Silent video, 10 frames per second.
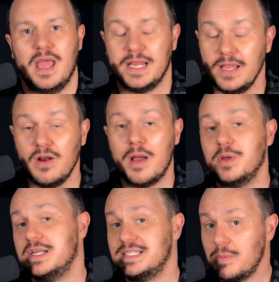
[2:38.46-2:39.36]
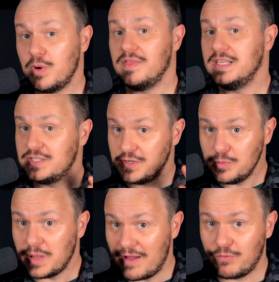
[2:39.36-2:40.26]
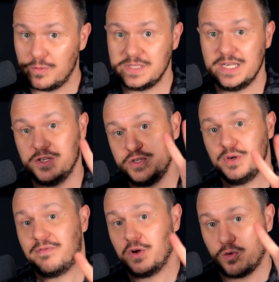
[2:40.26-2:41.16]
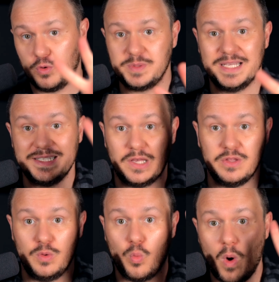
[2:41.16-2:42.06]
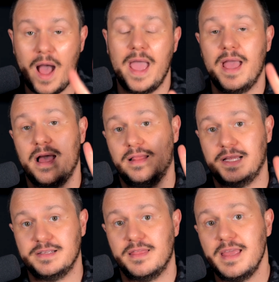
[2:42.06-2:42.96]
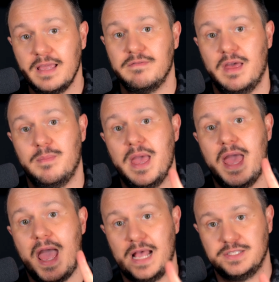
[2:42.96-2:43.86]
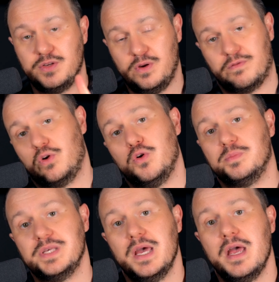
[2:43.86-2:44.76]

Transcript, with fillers: And here I'm going to separate these two platforms into two different groups and tell you why I like to think of them as two different groups.